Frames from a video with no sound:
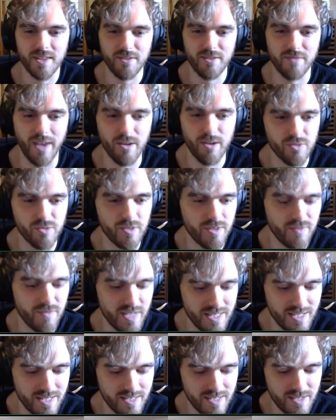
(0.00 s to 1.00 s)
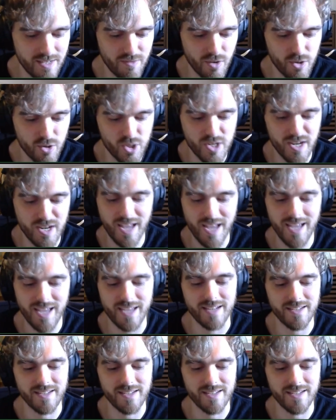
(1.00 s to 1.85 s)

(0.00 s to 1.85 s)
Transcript: Foundry VTT version 9.